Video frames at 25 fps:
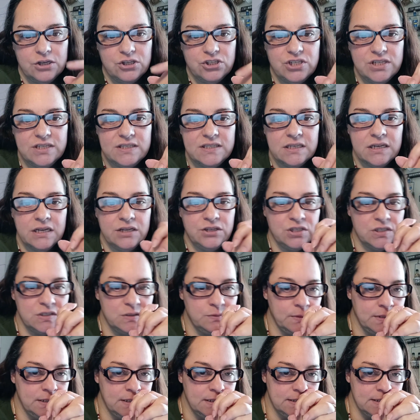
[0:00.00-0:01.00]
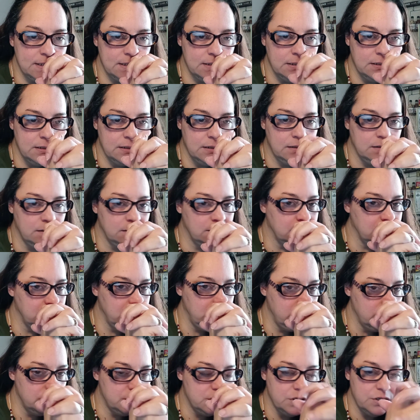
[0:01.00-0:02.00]
She said, I just wanted
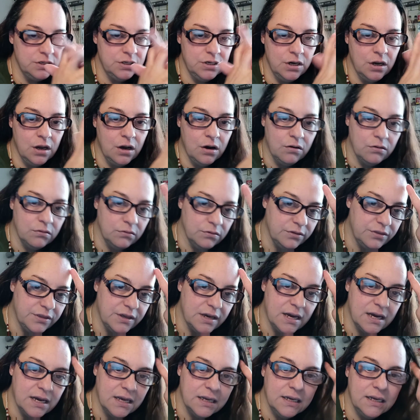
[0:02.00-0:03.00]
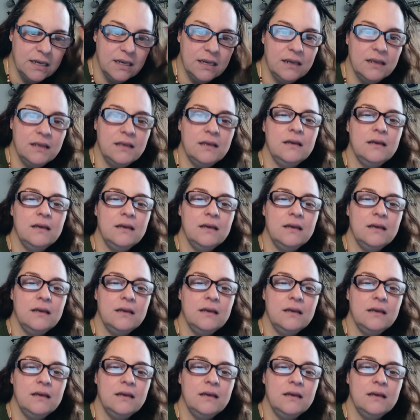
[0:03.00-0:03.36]
you to know that